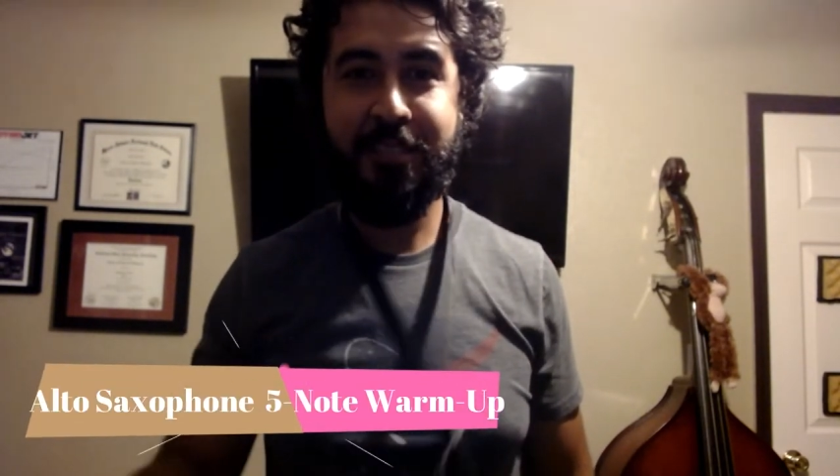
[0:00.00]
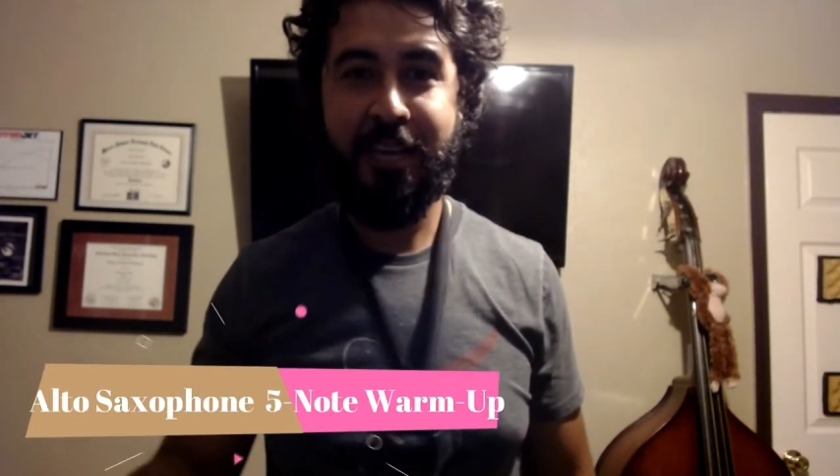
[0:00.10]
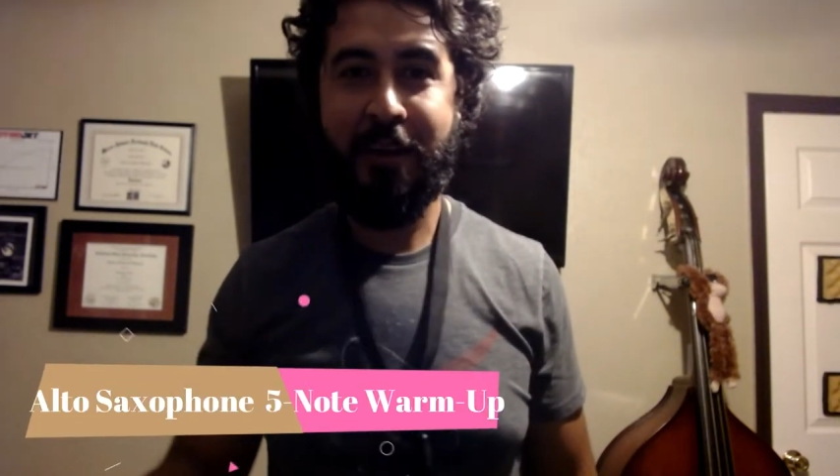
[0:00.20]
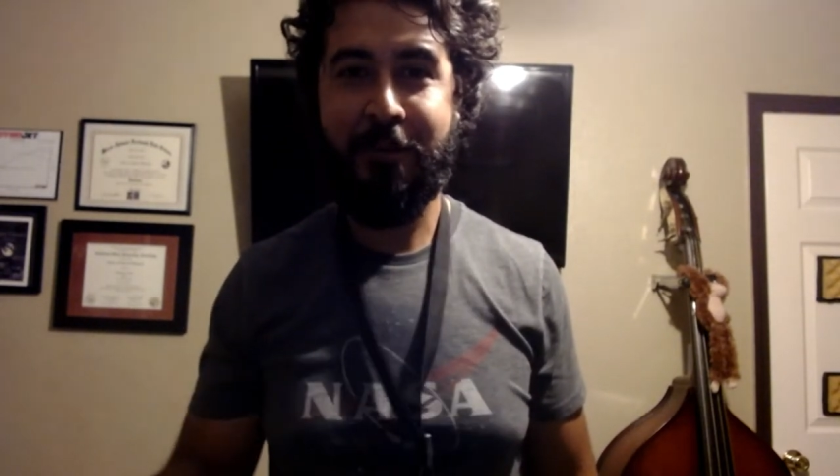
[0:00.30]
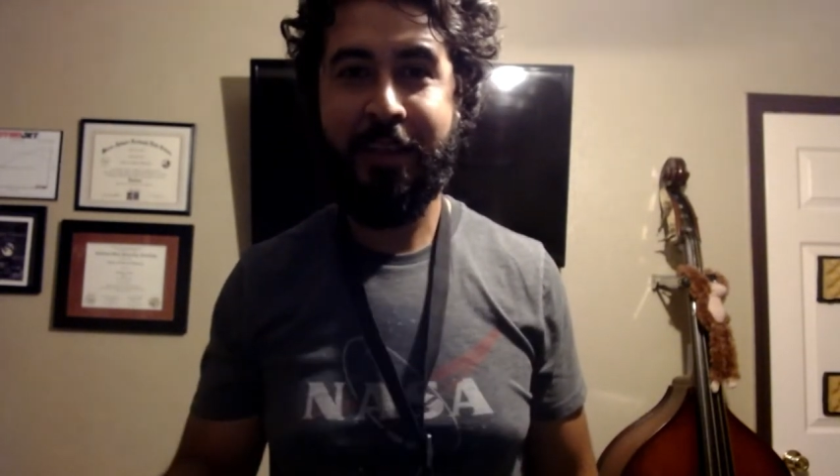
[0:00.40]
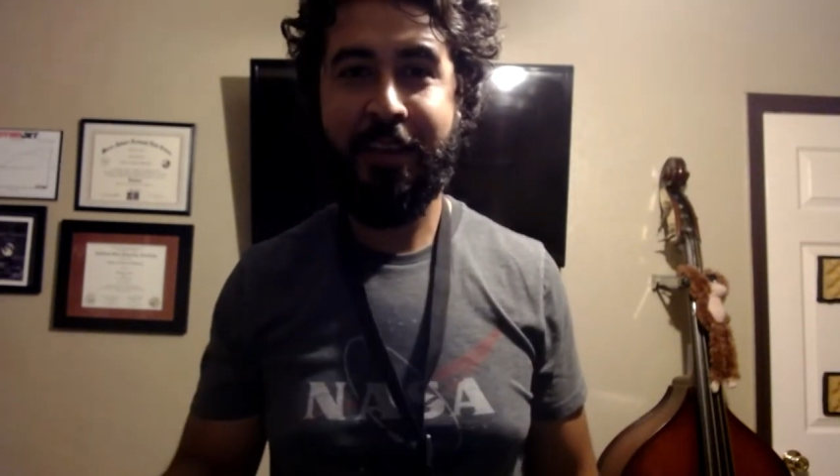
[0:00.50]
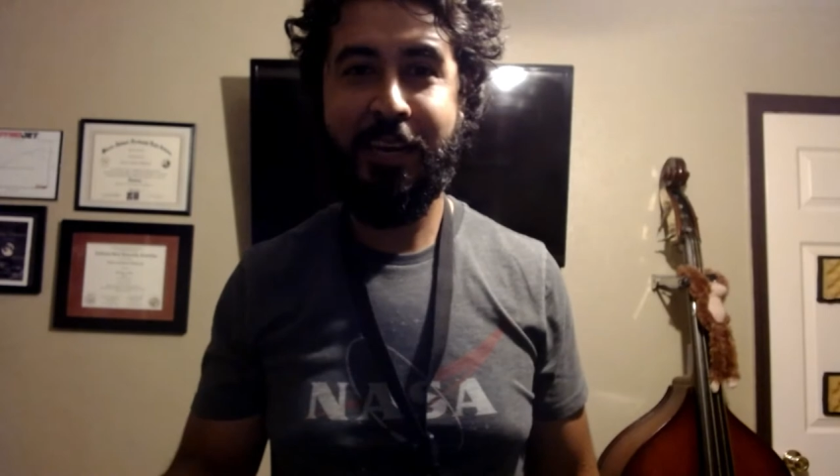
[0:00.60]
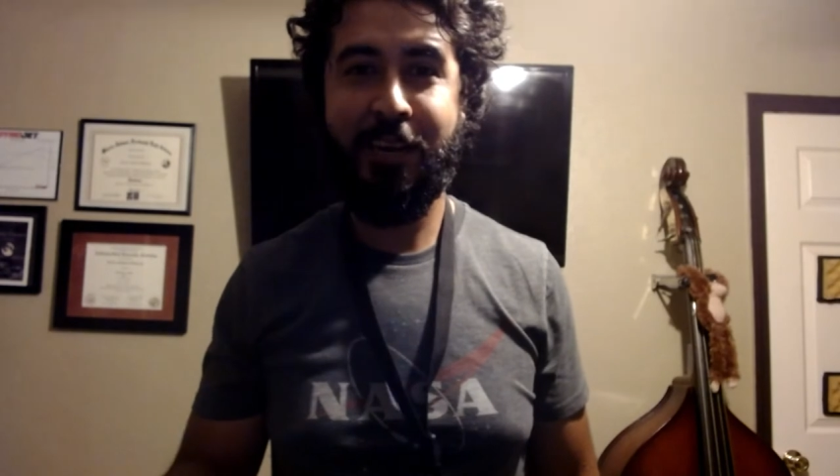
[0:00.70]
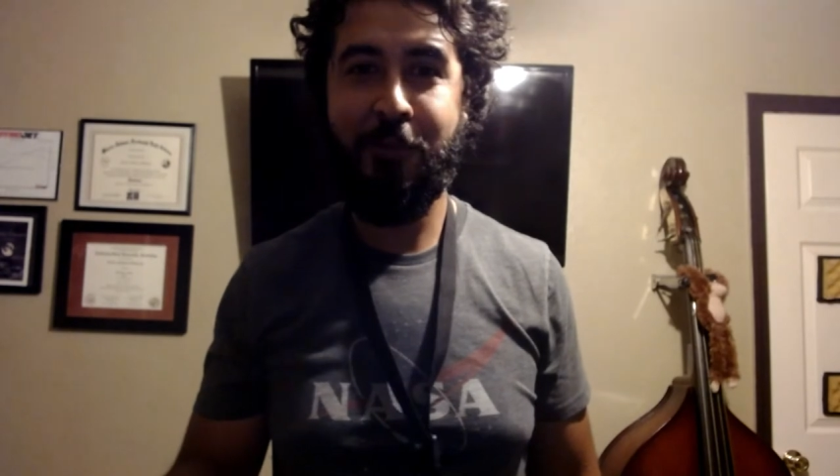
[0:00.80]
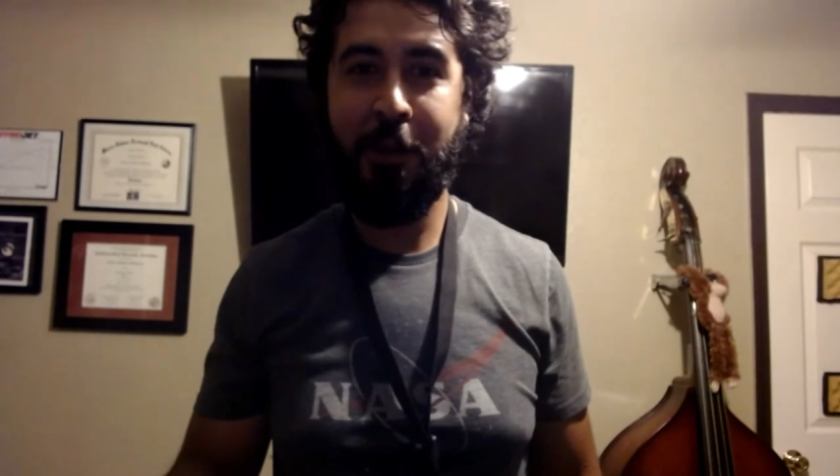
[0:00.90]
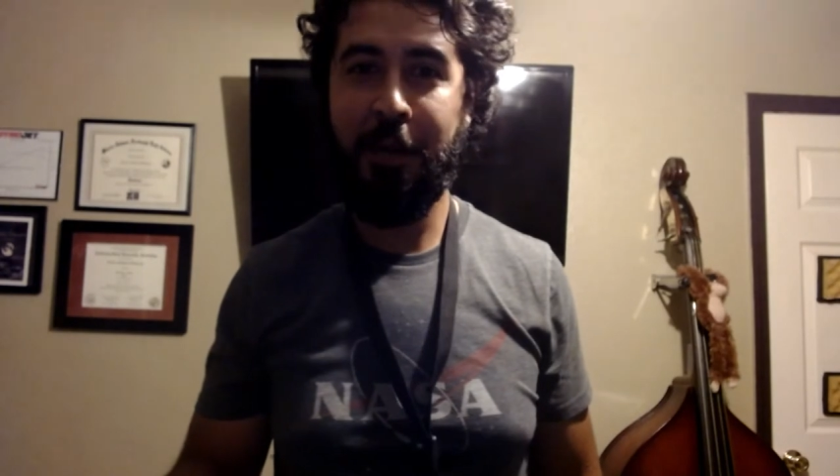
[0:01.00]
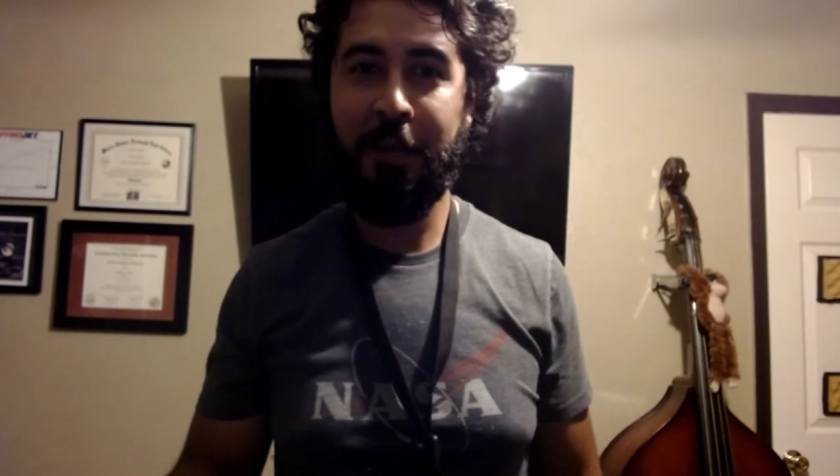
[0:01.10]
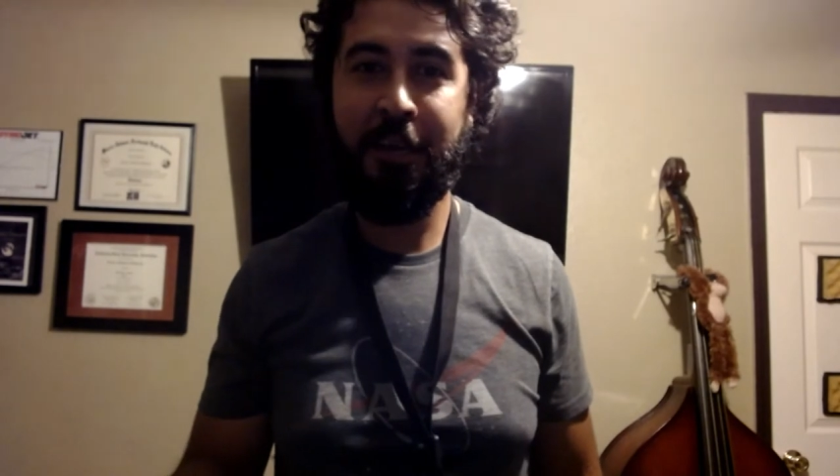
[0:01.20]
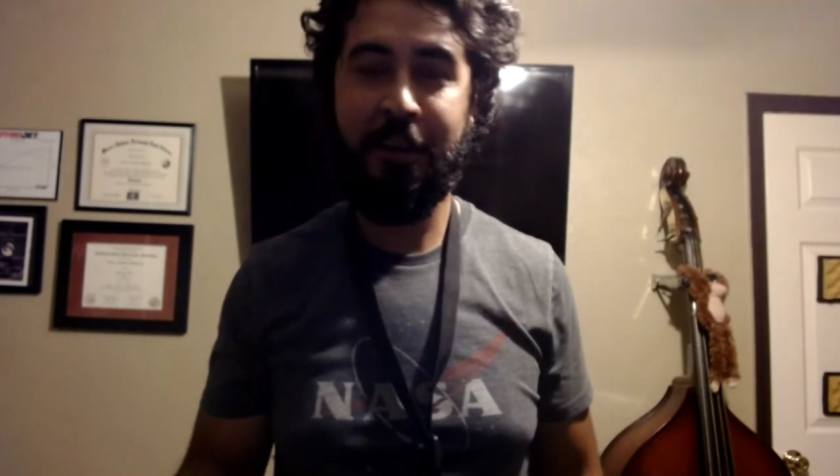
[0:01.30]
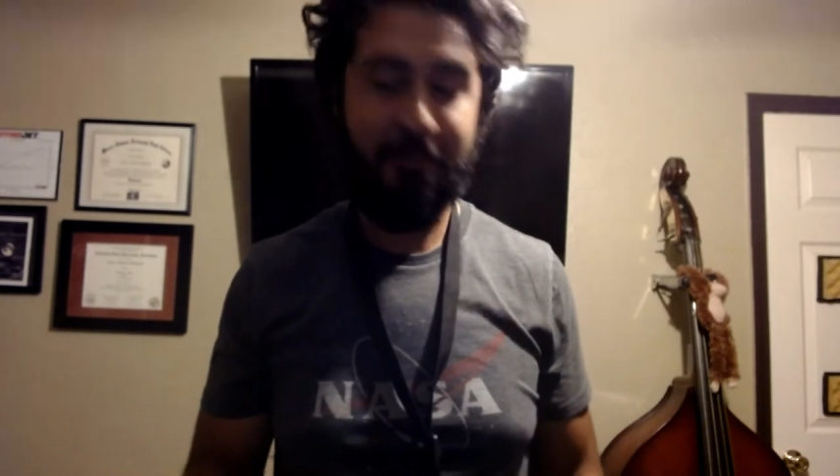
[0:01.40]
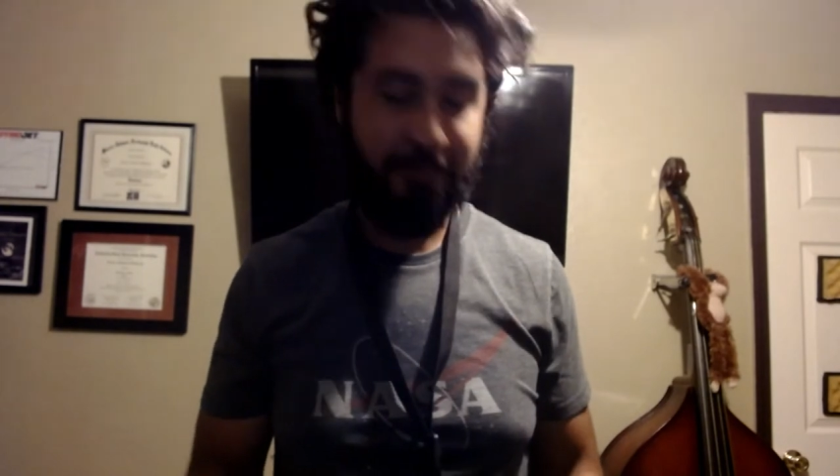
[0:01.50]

tire right here, ready to go.